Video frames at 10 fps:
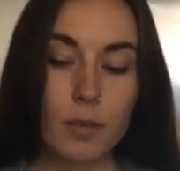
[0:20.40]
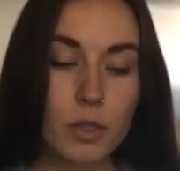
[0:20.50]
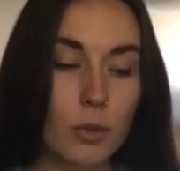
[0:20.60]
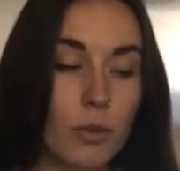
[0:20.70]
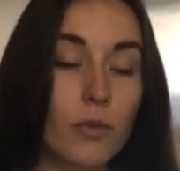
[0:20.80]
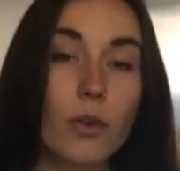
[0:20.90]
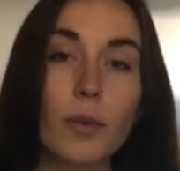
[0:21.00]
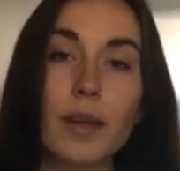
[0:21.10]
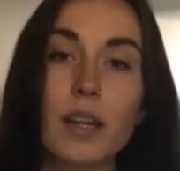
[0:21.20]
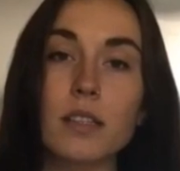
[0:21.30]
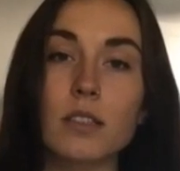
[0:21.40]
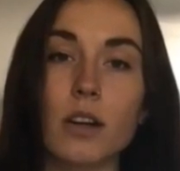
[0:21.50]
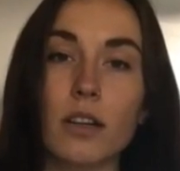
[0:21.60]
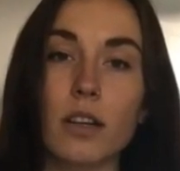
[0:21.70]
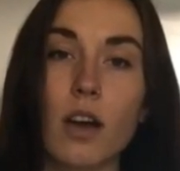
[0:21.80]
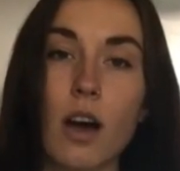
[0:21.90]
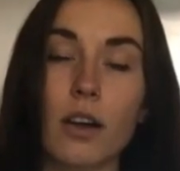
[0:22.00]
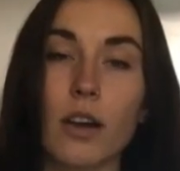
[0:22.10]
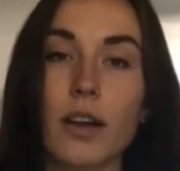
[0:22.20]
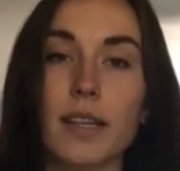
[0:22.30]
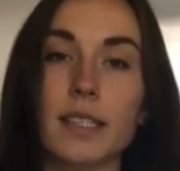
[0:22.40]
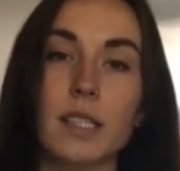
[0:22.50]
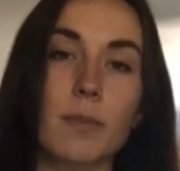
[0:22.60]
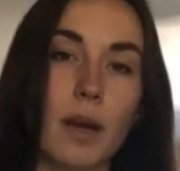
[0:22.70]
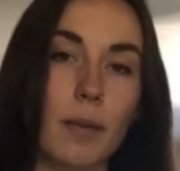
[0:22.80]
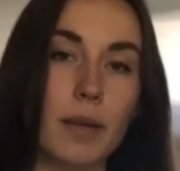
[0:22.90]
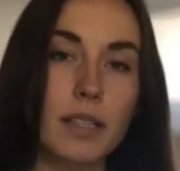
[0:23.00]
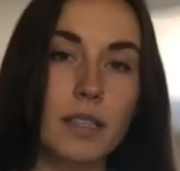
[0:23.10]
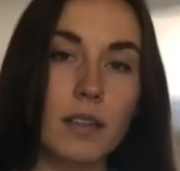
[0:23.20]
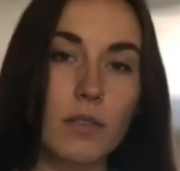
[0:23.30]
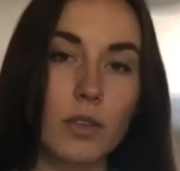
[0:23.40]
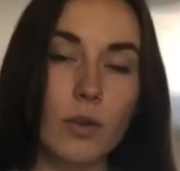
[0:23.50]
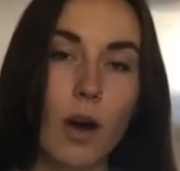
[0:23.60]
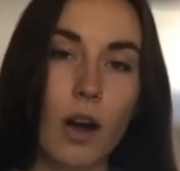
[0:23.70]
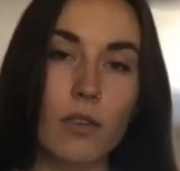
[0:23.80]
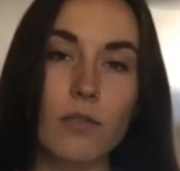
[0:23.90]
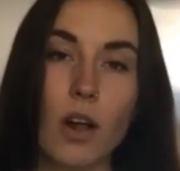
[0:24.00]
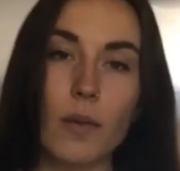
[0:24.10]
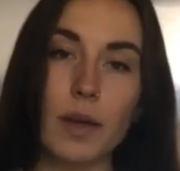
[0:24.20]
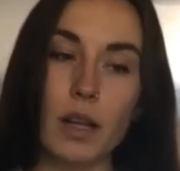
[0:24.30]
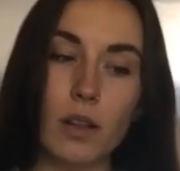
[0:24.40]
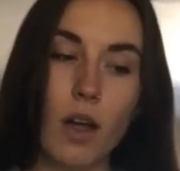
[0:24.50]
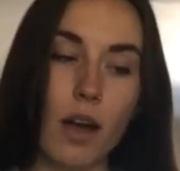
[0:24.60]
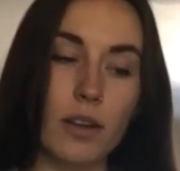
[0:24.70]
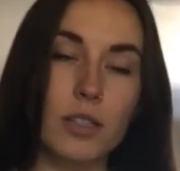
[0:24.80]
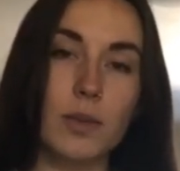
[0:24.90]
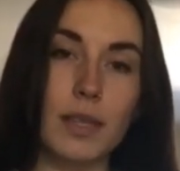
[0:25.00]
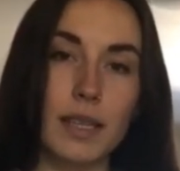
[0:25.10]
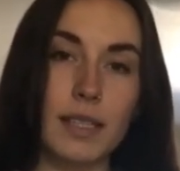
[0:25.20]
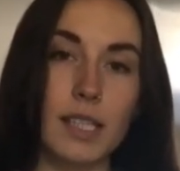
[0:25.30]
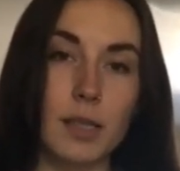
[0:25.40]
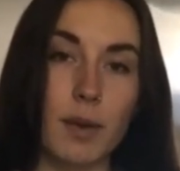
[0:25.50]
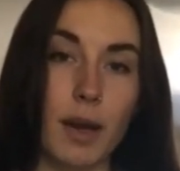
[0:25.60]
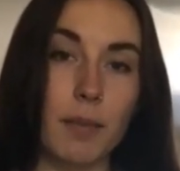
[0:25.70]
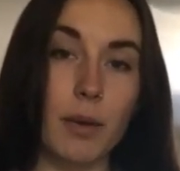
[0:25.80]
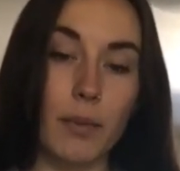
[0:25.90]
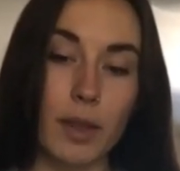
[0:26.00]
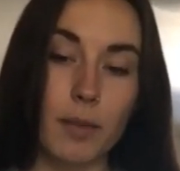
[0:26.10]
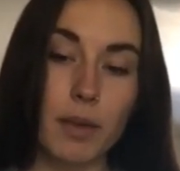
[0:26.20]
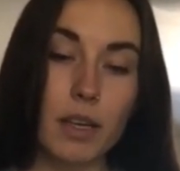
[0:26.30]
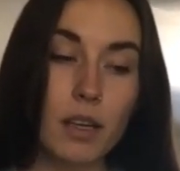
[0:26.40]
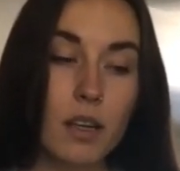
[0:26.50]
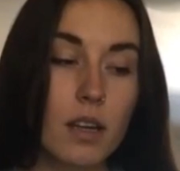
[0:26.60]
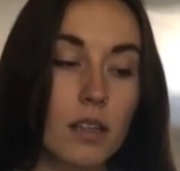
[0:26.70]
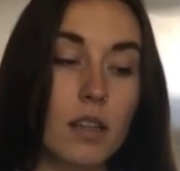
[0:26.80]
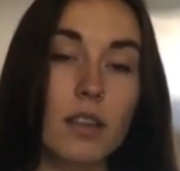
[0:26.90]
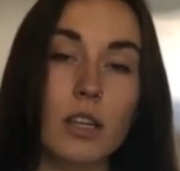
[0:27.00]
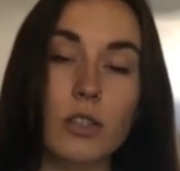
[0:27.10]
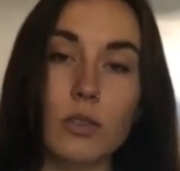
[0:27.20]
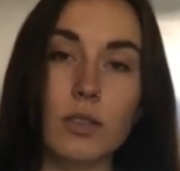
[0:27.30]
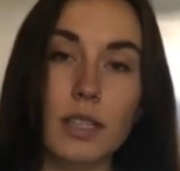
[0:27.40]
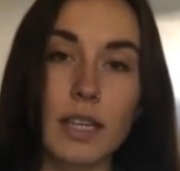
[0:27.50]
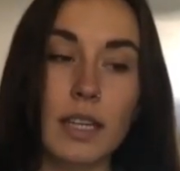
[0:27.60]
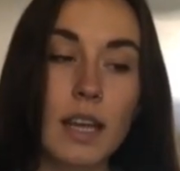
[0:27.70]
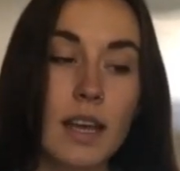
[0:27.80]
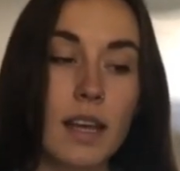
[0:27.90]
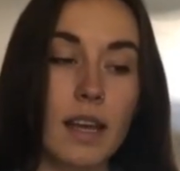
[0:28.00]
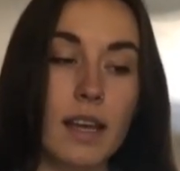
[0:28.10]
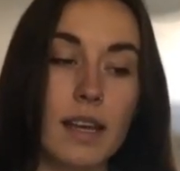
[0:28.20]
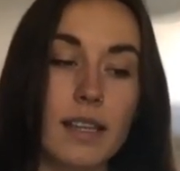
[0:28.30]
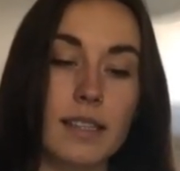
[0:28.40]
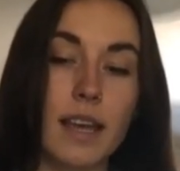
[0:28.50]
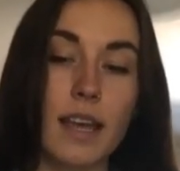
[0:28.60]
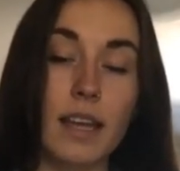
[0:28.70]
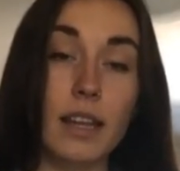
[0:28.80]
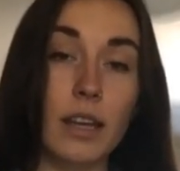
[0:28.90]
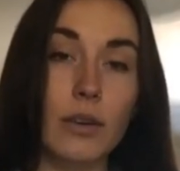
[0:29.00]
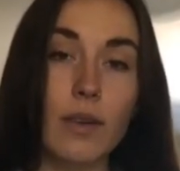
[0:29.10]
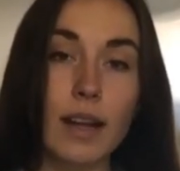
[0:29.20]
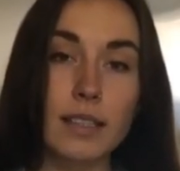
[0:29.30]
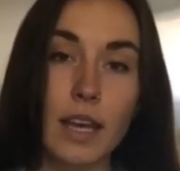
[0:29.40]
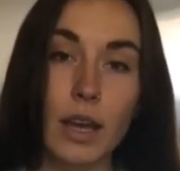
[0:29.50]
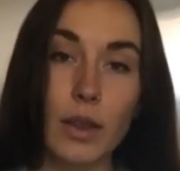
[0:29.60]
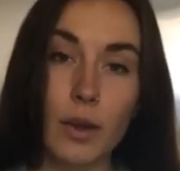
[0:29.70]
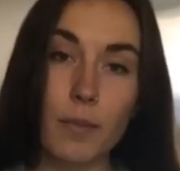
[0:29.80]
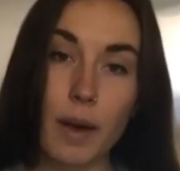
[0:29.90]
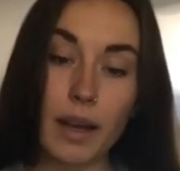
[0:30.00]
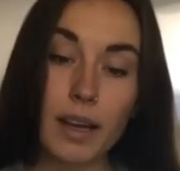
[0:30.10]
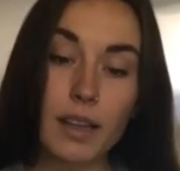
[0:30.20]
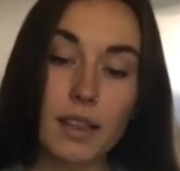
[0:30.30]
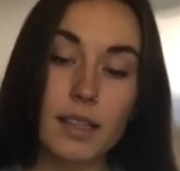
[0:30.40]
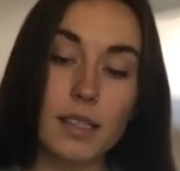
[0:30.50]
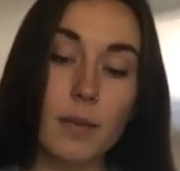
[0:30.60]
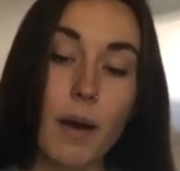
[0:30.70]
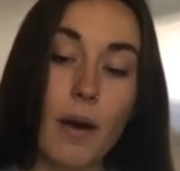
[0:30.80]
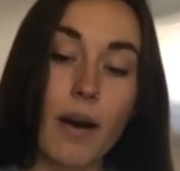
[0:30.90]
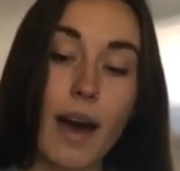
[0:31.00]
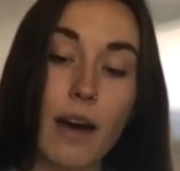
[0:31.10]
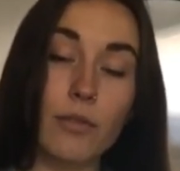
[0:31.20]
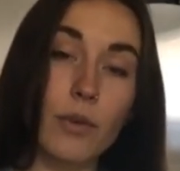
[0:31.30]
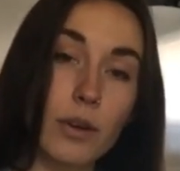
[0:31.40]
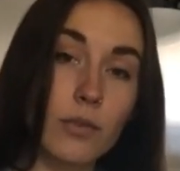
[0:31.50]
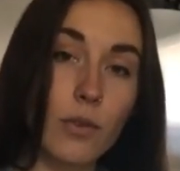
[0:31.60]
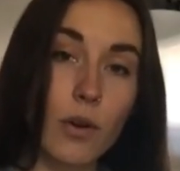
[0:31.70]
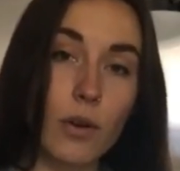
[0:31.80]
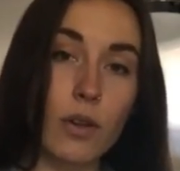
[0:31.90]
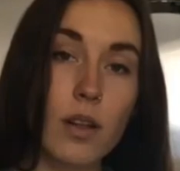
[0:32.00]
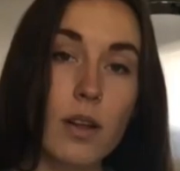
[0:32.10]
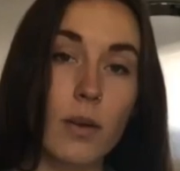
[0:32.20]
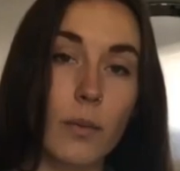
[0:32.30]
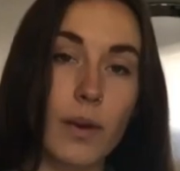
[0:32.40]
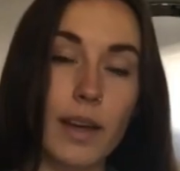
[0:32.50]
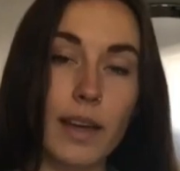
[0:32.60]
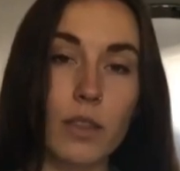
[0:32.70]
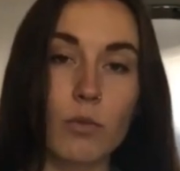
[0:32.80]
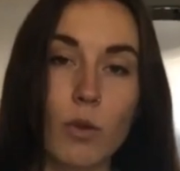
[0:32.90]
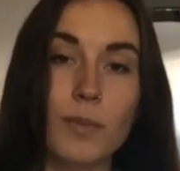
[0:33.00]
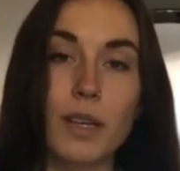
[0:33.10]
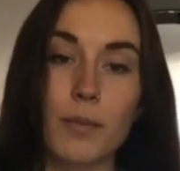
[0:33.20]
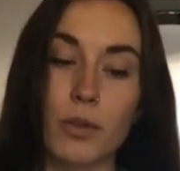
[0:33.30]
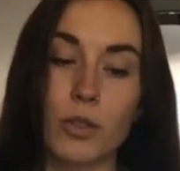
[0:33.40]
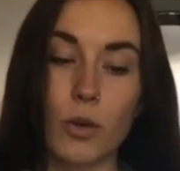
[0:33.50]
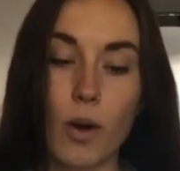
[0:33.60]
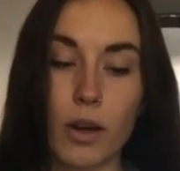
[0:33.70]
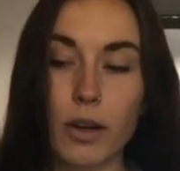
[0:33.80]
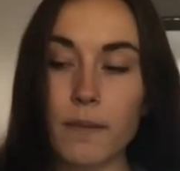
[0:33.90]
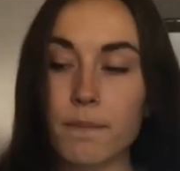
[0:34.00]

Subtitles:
So before we get started on our experiment, if you are following along and doing this experiment with me, the things you'll need is a clear rectangular bucket that's about halfway full with room temperature water.